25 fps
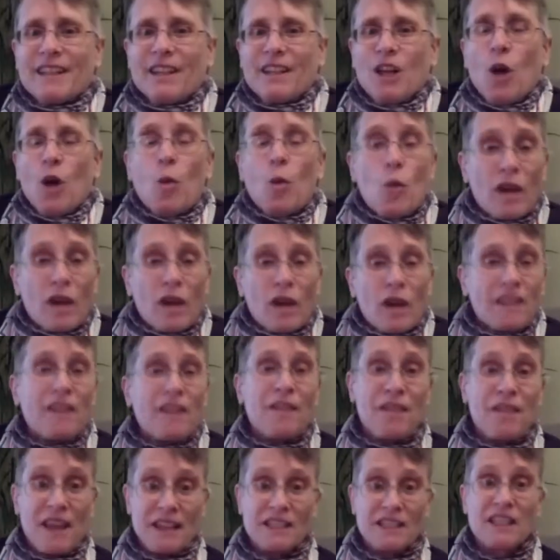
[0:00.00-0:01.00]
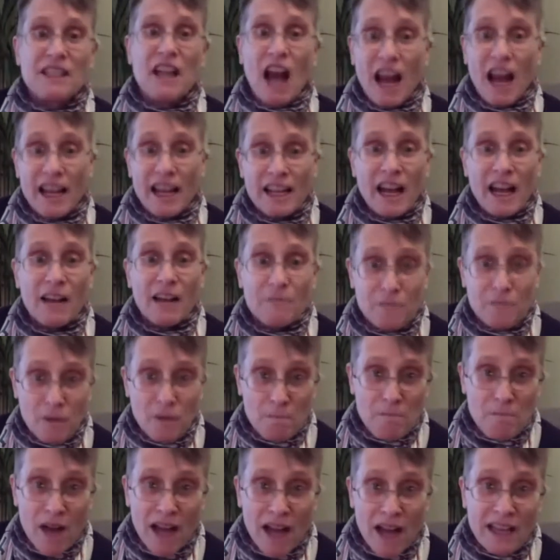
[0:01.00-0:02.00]
One of the things that I got
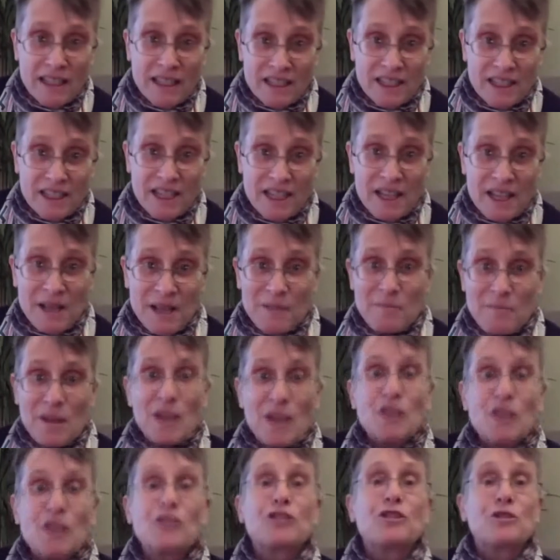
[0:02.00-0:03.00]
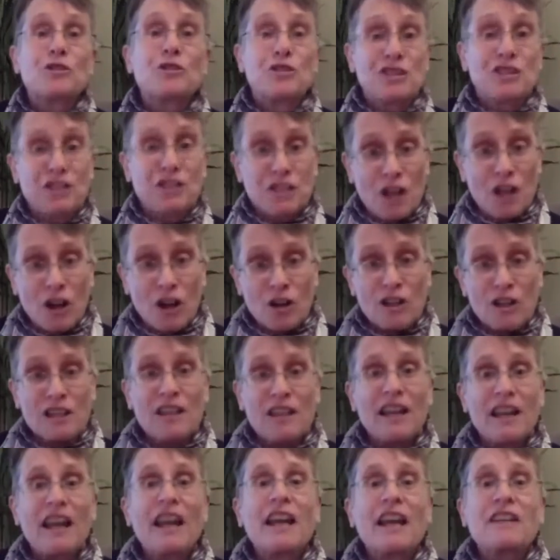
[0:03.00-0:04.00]
from my team is to start
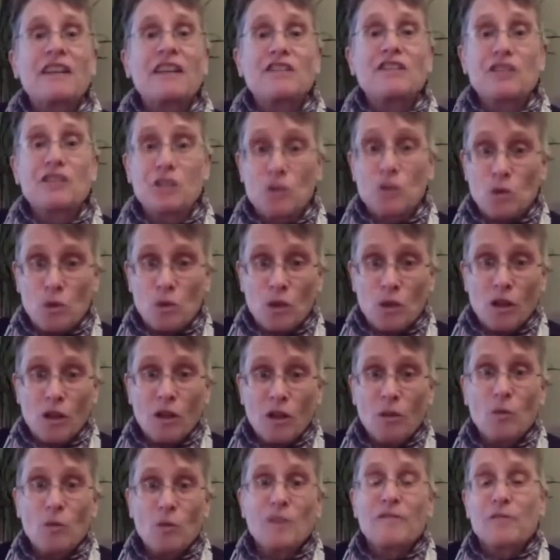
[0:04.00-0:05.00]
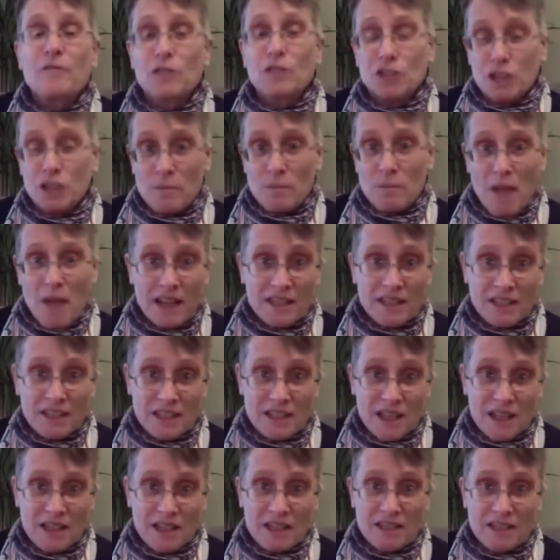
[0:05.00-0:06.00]
a school for shamanic
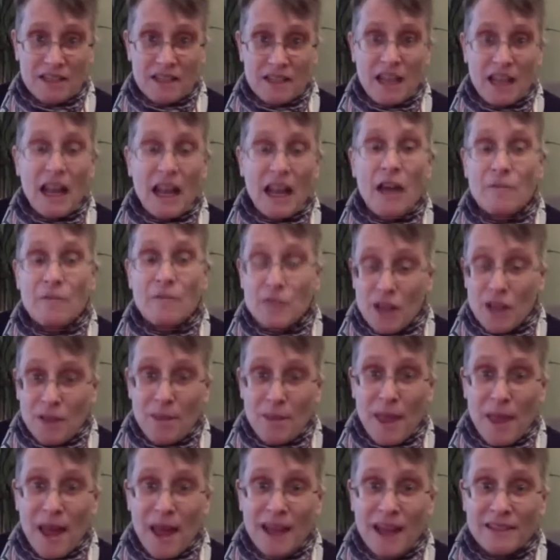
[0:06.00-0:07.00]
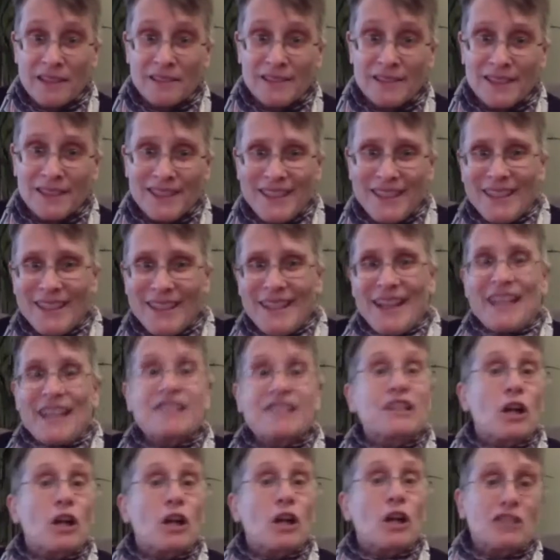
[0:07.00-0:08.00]
studies. And I've done that. It's
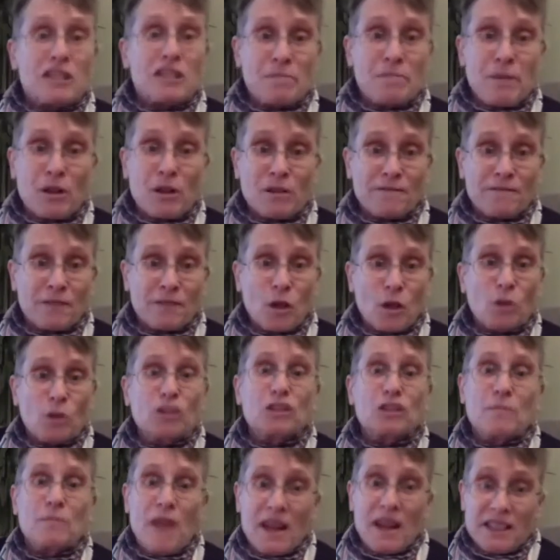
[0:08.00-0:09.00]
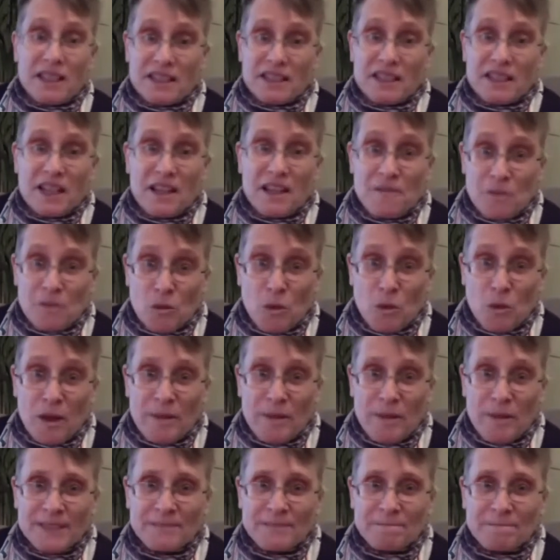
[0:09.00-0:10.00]
called Spirit Flow Shamanic Study for
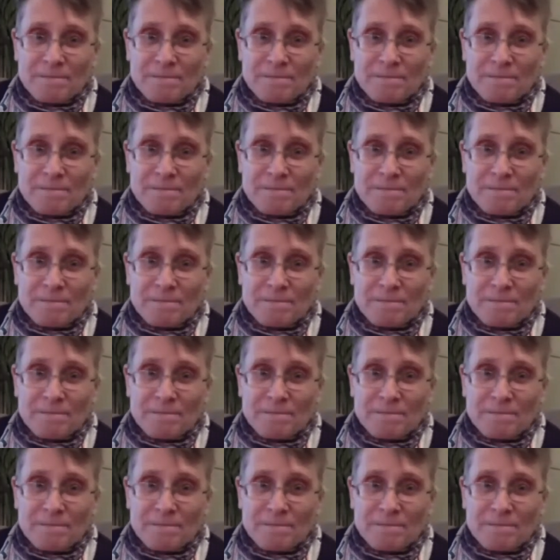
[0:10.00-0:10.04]
Women.